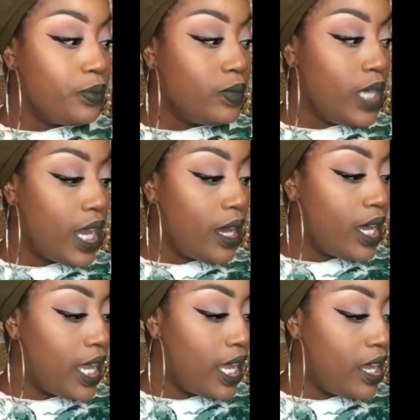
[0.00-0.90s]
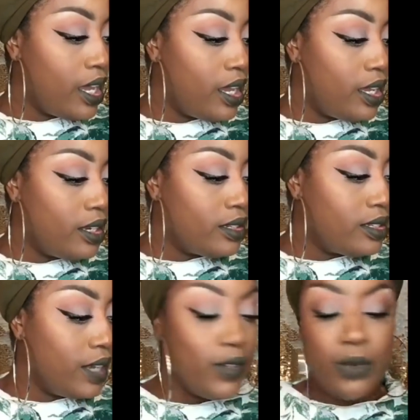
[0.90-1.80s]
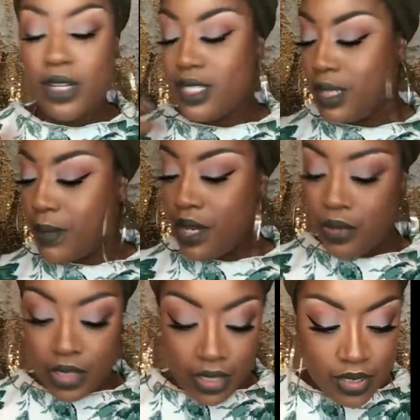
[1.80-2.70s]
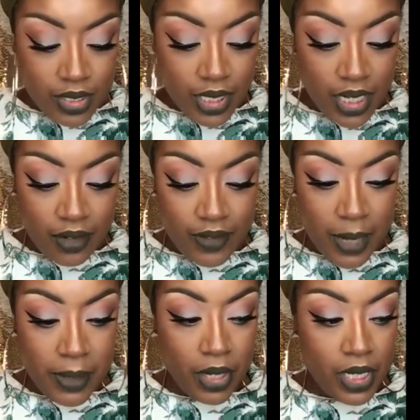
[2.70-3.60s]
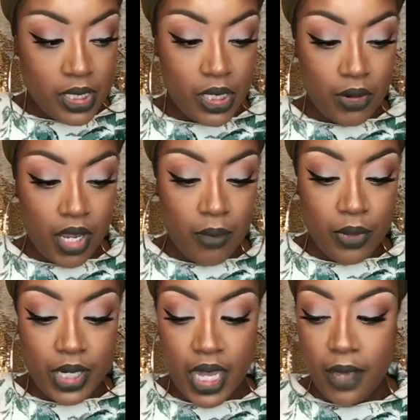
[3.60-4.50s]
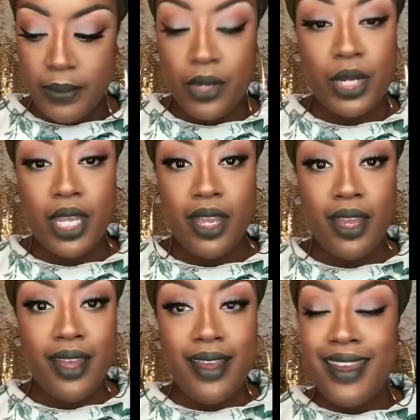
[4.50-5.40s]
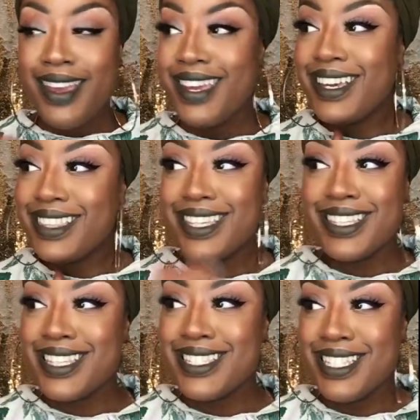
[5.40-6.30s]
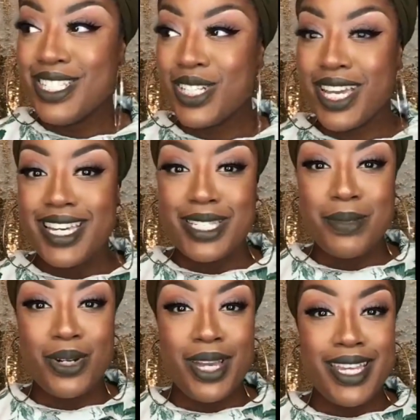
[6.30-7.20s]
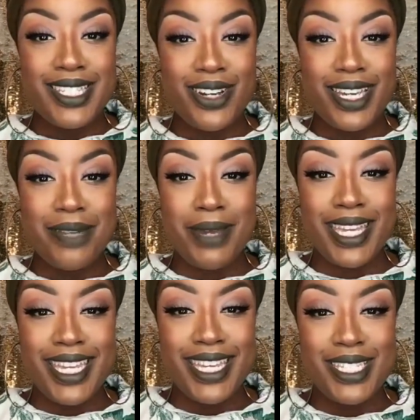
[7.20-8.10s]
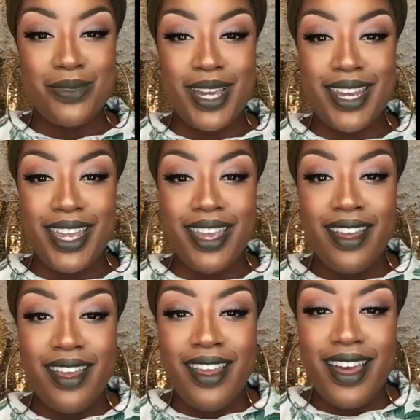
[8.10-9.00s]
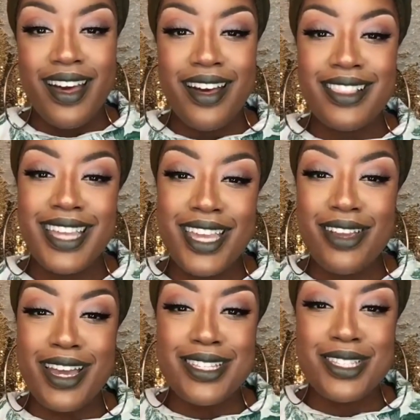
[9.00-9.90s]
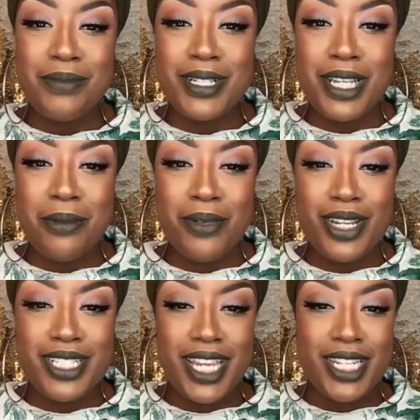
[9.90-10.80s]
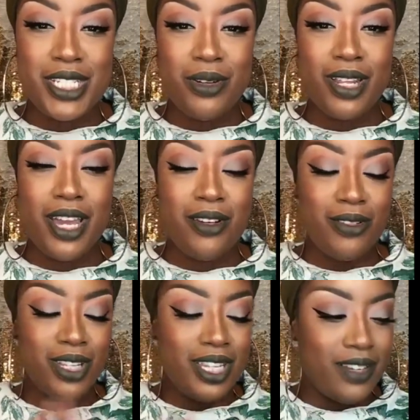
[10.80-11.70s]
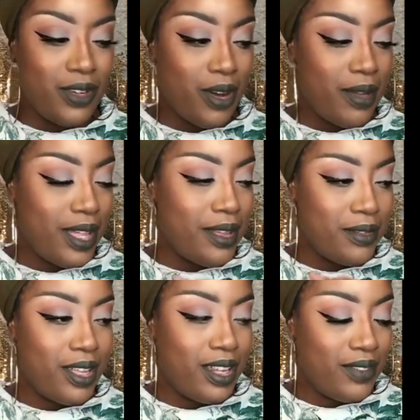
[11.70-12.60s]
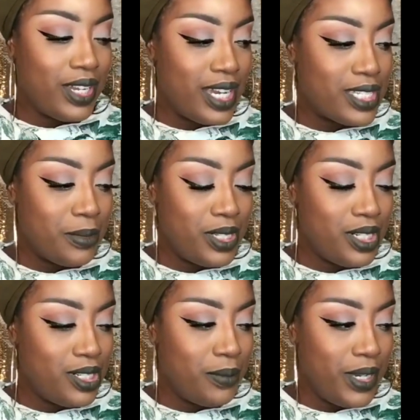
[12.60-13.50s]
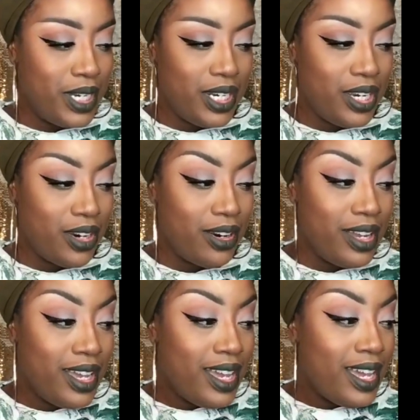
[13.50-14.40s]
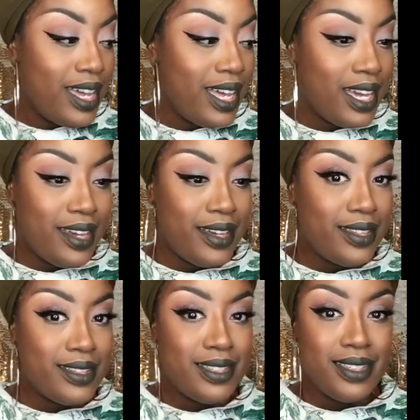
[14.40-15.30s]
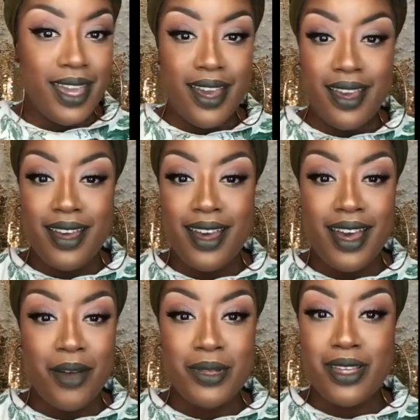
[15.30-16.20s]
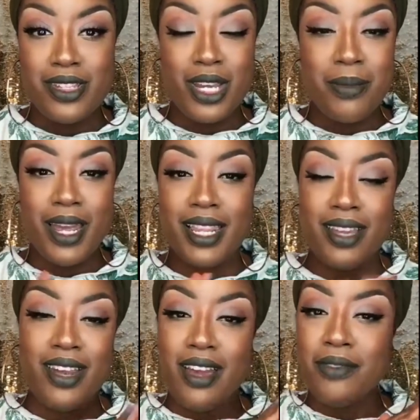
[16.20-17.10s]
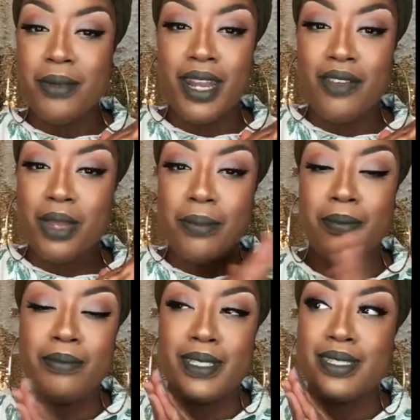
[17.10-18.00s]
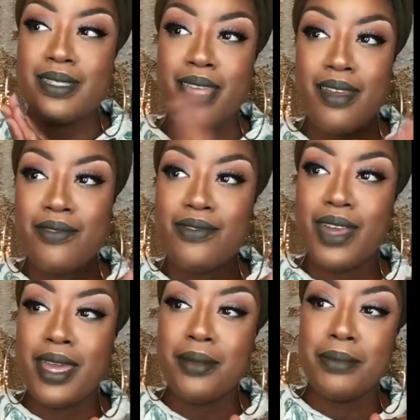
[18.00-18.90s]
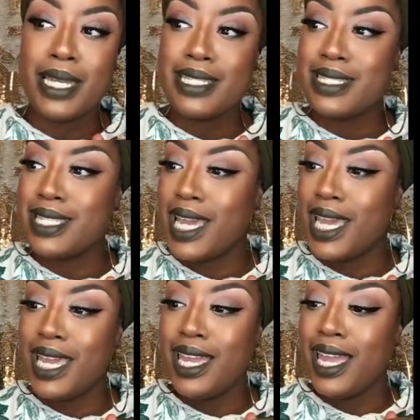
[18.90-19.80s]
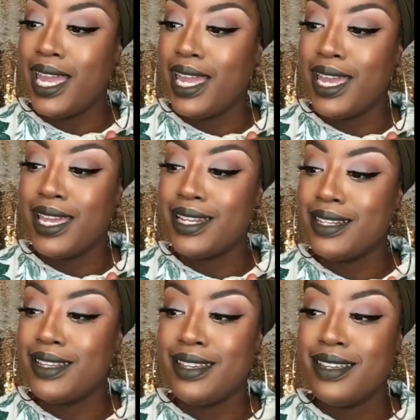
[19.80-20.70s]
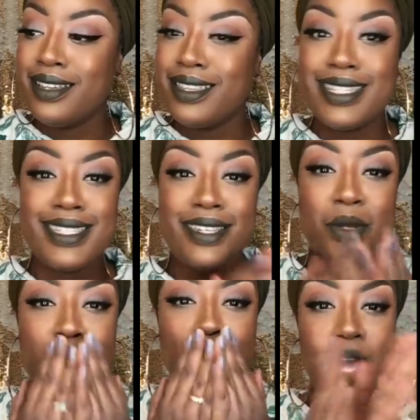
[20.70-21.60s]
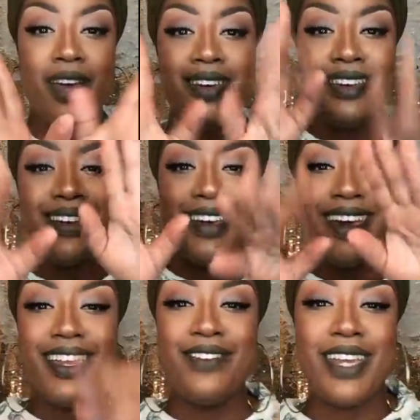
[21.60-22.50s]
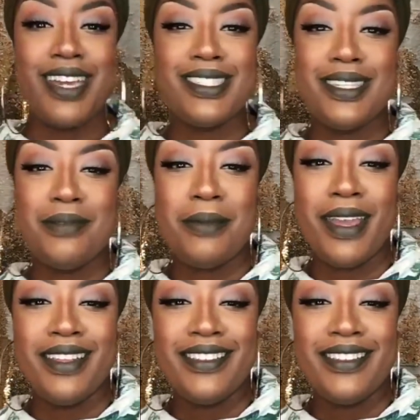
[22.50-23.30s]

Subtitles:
Yeah, and if you want to see my other looks, again, find me on Instagram, Brittkbeauty. And I think that's it, you guys. I'm going to go ahead and start getting my kids ready. Thank you guys so much. I appreciate you all. I really love you all. I love you guys. I appreciate y'all being in here. And yeah, I will talk to everybody later. Everybody have a safe and blessed day. And that's it. I love you guys. Bye-bye.